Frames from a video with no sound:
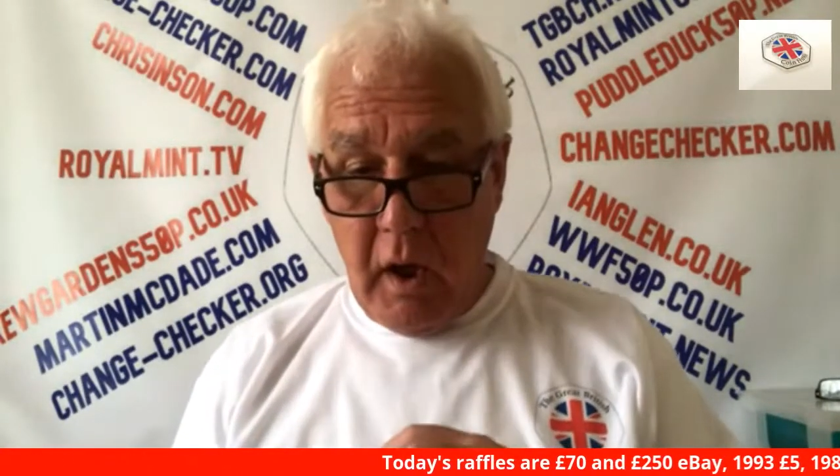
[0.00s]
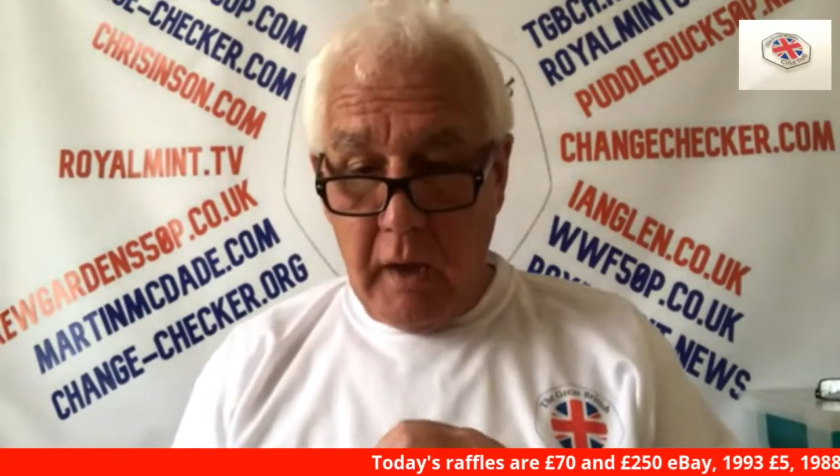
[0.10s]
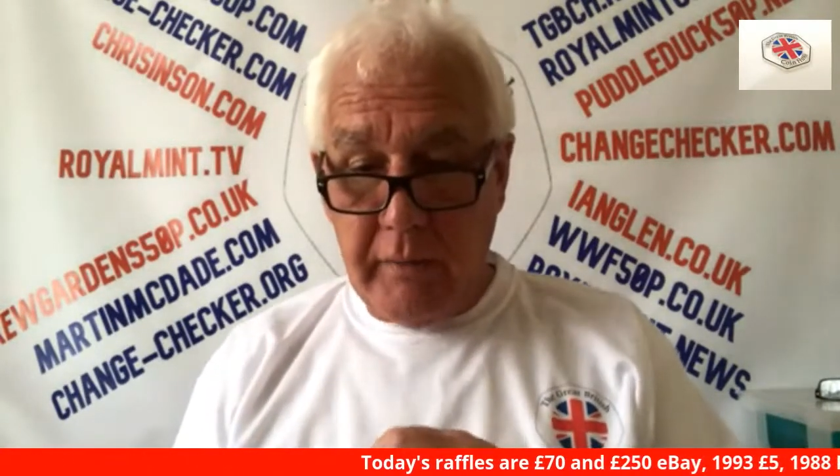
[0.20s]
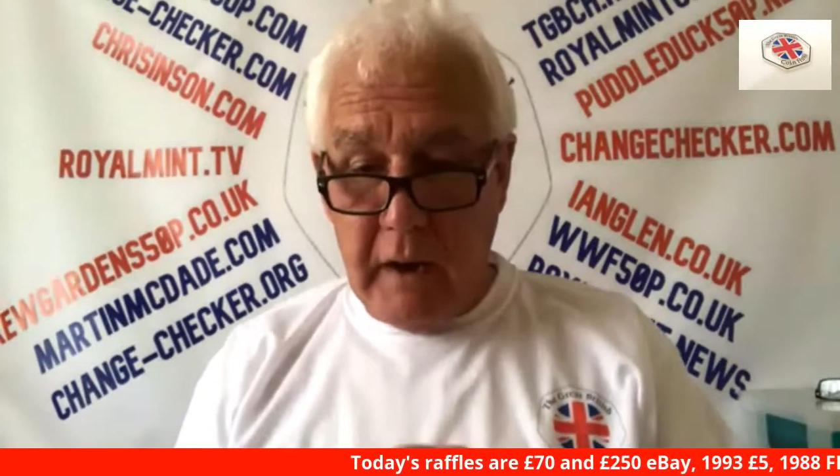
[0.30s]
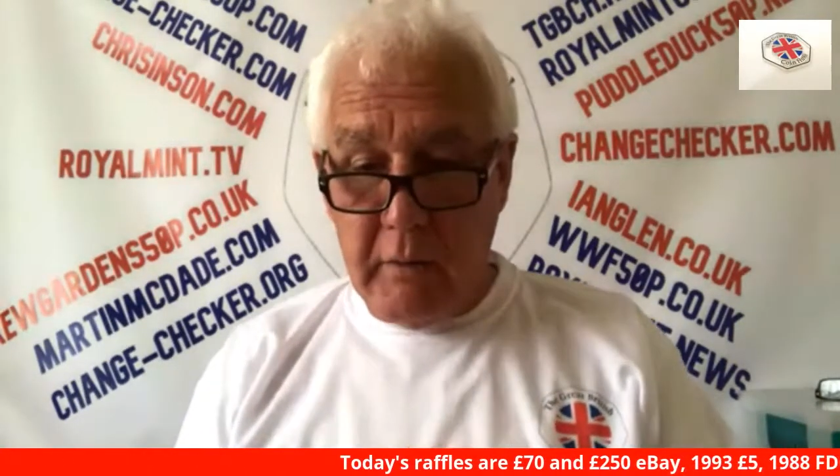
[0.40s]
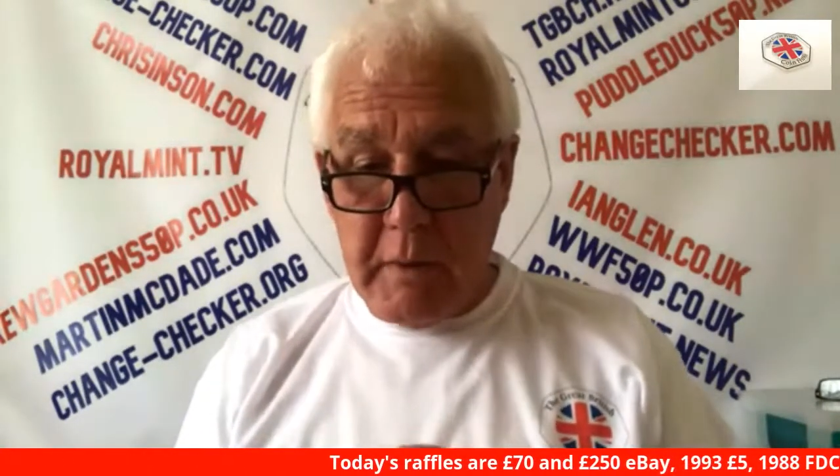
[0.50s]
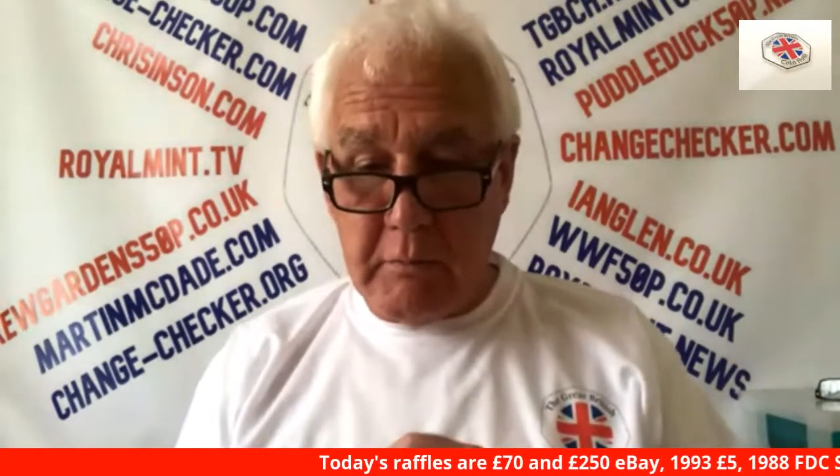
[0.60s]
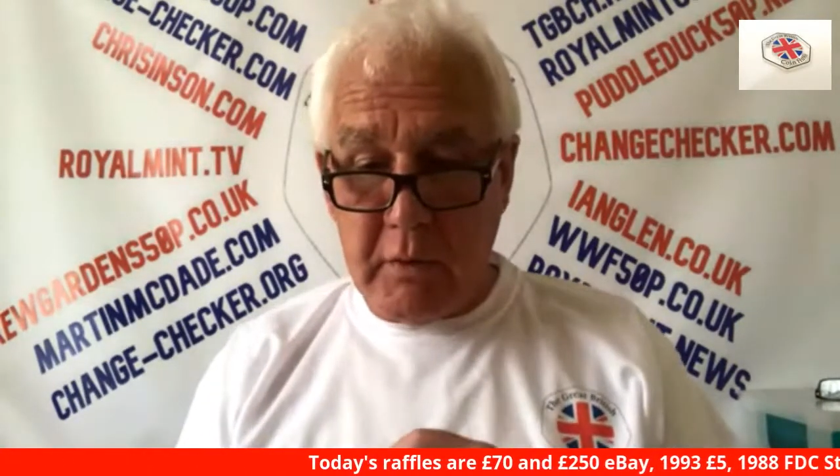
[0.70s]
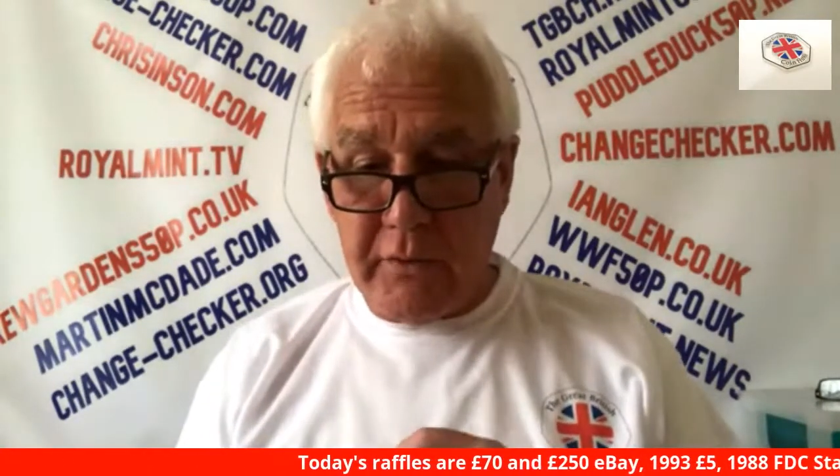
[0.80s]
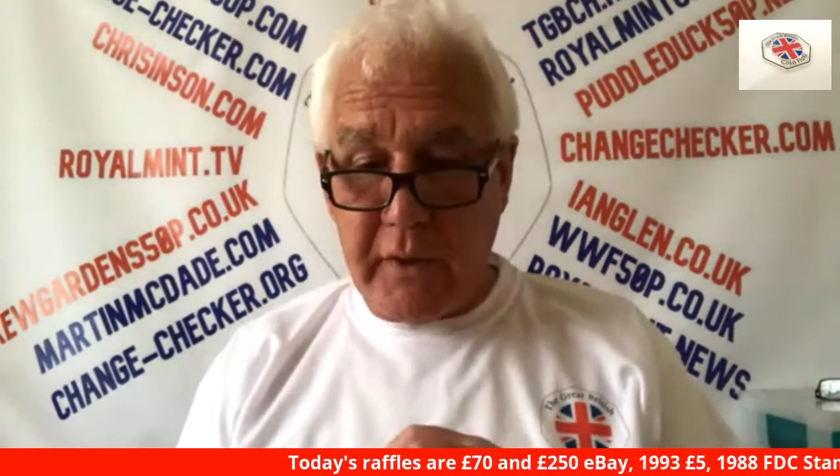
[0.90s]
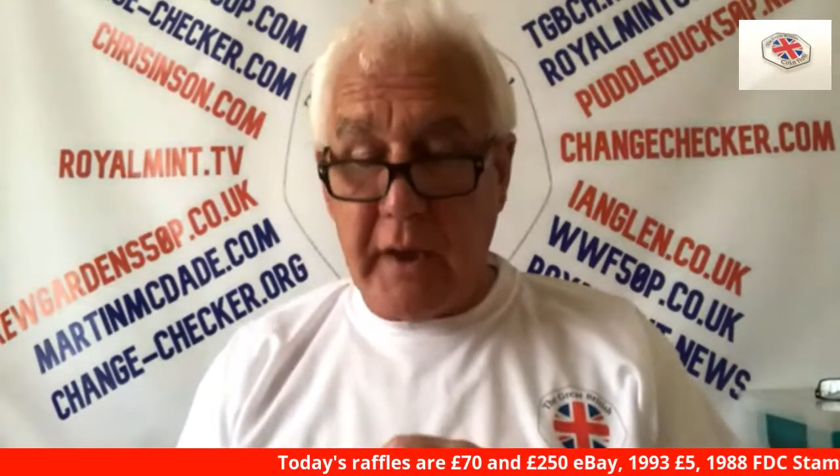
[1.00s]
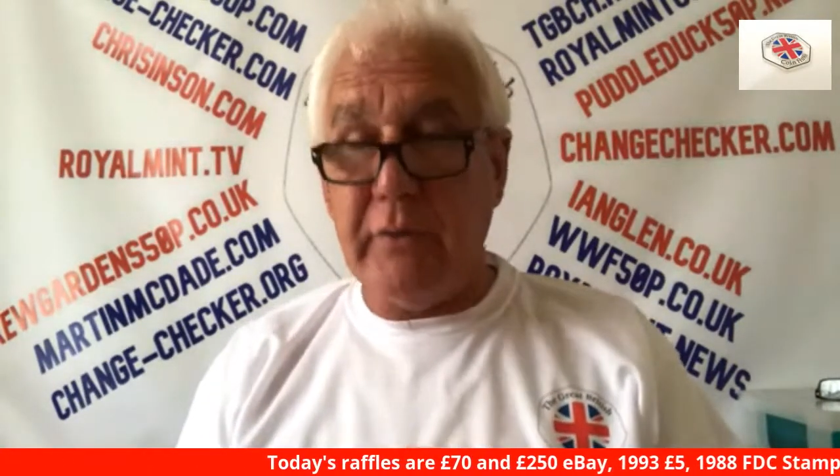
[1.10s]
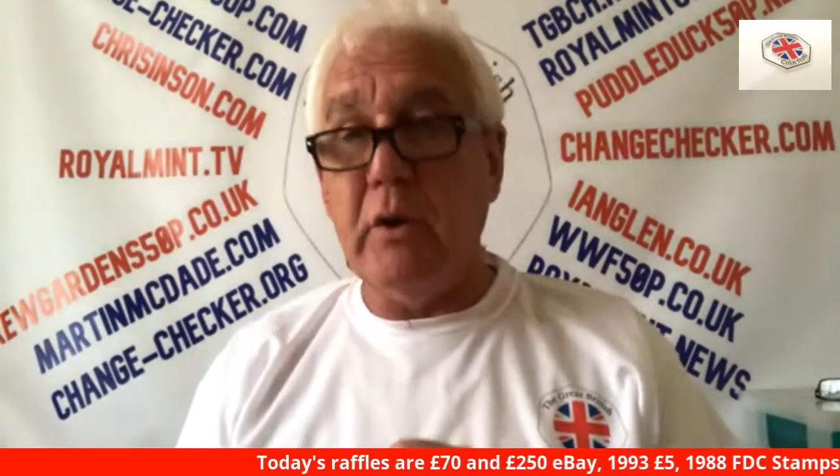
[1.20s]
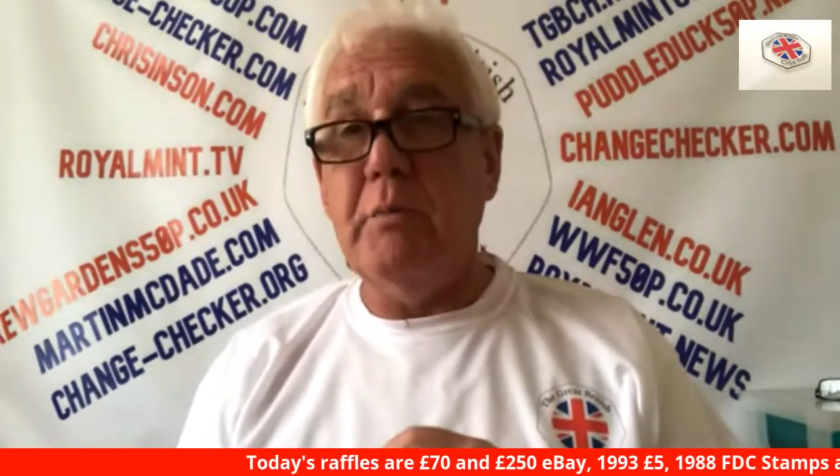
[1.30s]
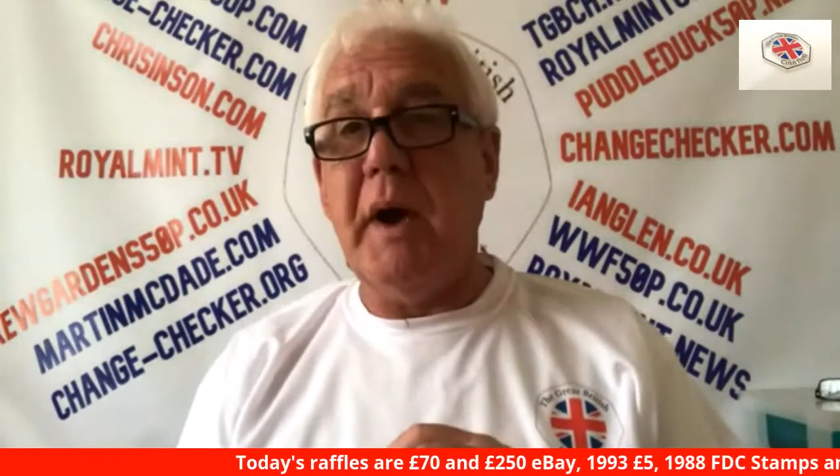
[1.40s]
And that Remembrance Day
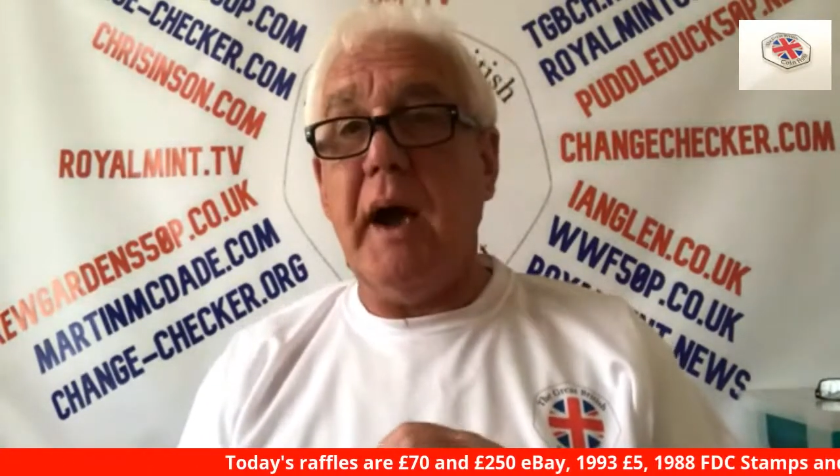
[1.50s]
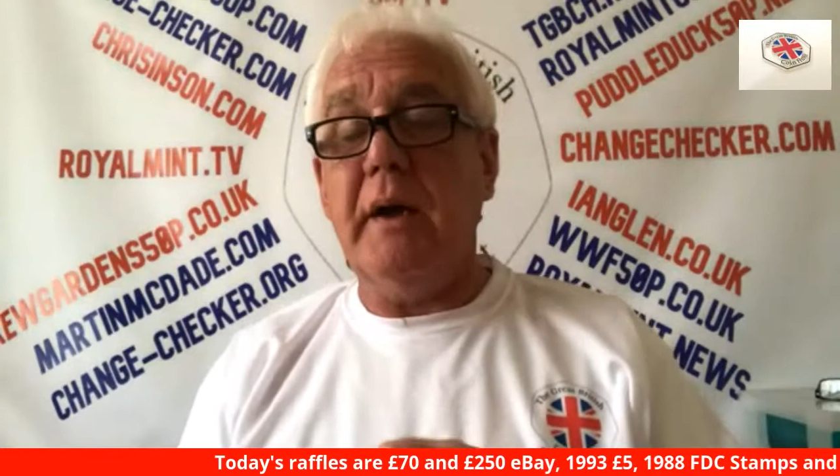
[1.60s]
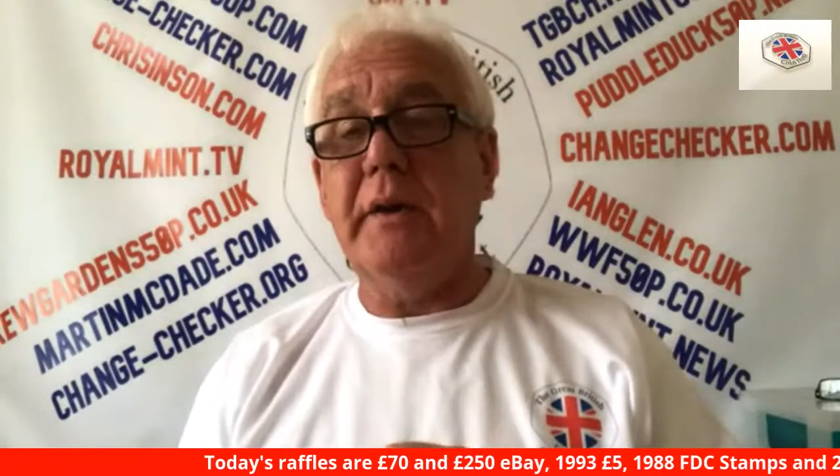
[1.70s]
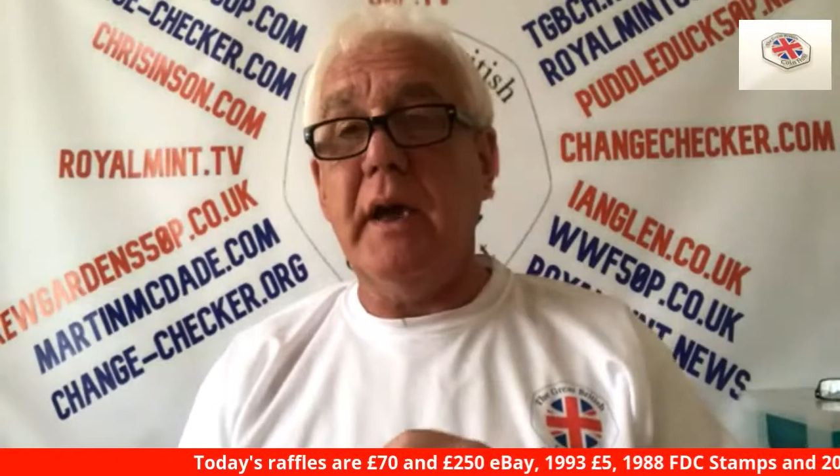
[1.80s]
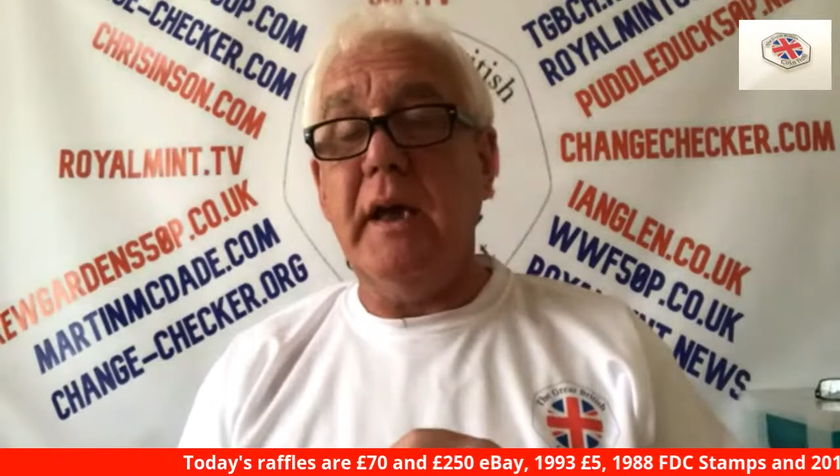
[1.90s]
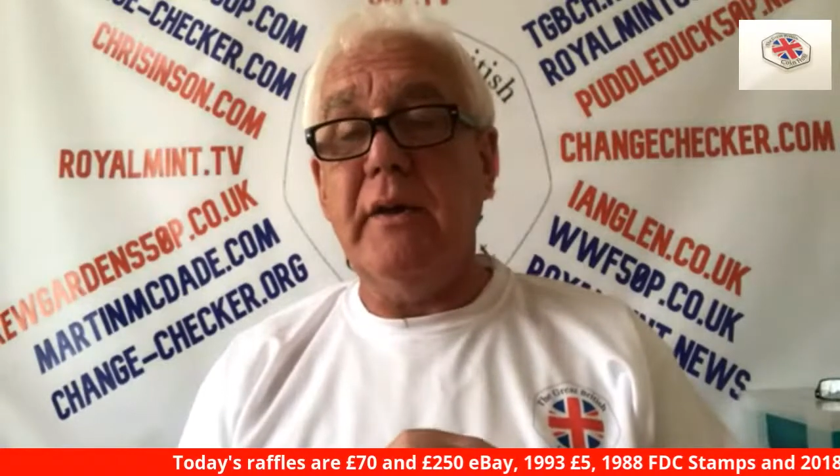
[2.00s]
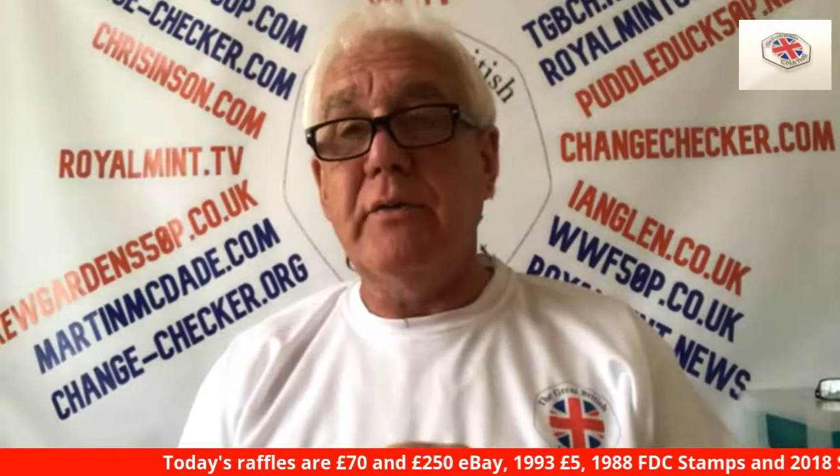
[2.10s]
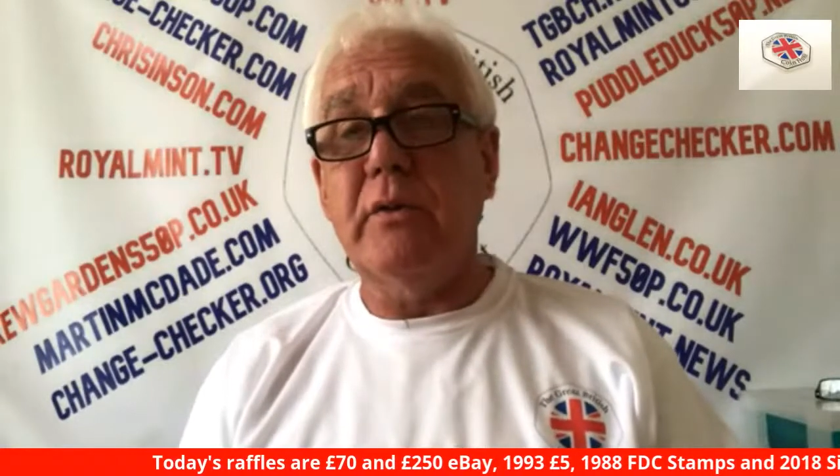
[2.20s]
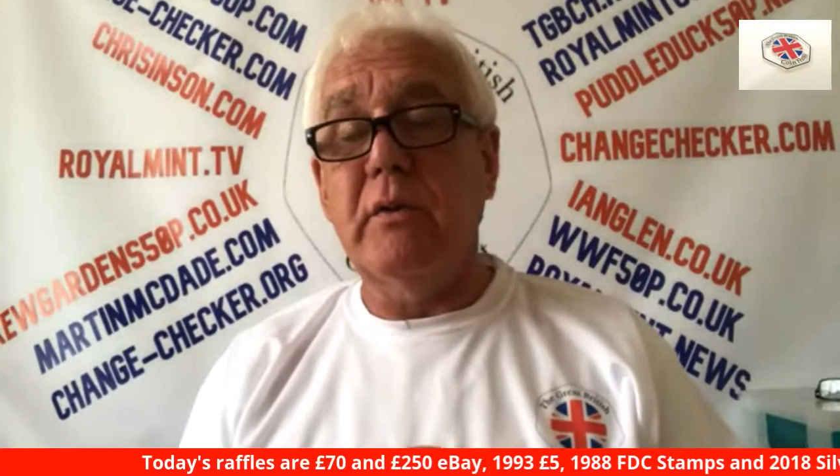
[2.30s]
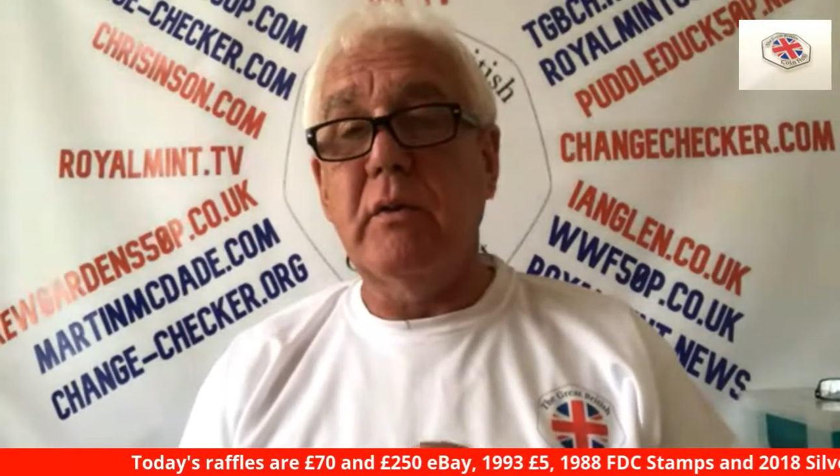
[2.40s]
£2 is